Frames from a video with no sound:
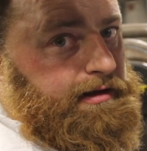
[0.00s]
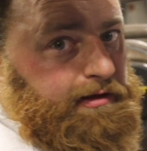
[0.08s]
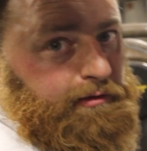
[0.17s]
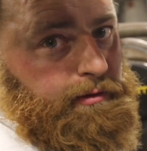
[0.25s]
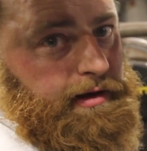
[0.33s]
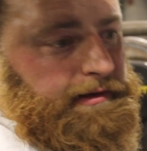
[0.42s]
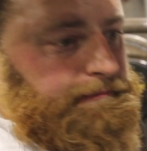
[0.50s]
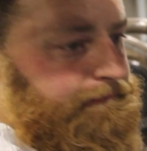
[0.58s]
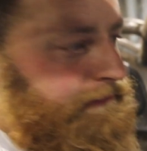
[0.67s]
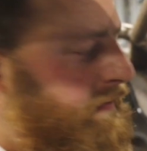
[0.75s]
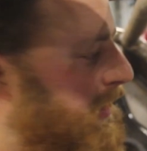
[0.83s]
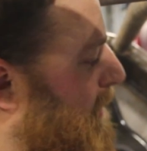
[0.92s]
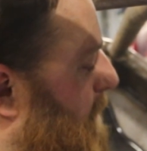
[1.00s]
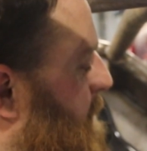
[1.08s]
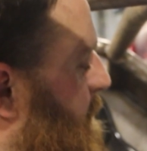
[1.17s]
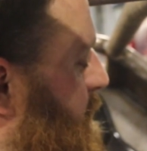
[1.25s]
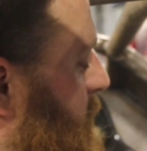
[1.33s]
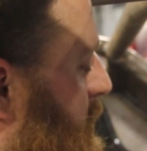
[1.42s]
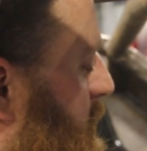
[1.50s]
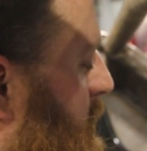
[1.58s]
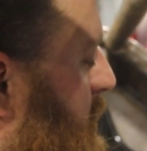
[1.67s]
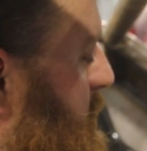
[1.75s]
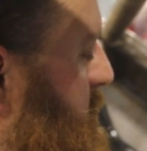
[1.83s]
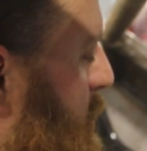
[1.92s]
either way, you know.
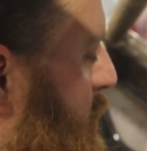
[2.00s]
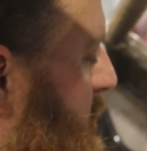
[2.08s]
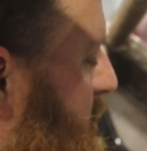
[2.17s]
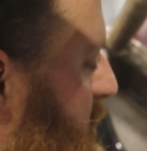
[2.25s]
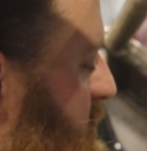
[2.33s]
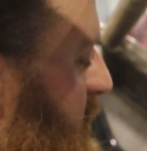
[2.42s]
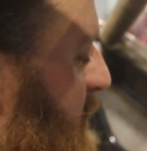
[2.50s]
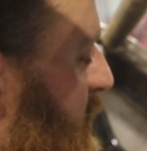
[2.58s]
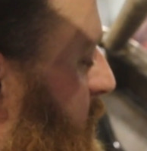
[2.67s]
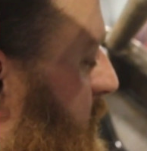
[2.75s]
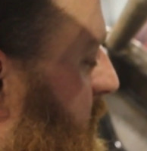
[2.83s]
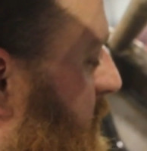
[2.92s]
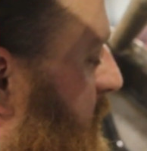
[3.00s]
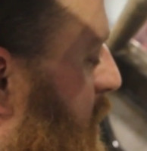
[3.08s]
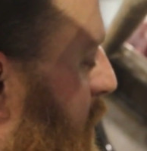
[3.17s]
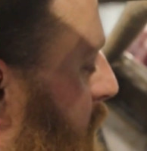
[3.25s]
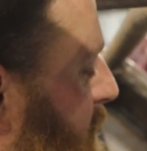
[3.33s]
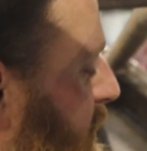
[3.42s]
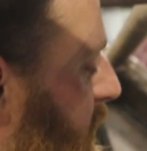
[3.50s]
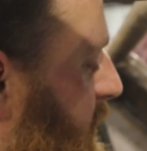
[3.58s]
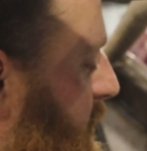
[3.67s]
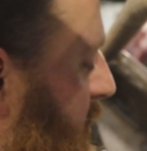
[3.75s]
So we'll get that stuff going, and hopefully in the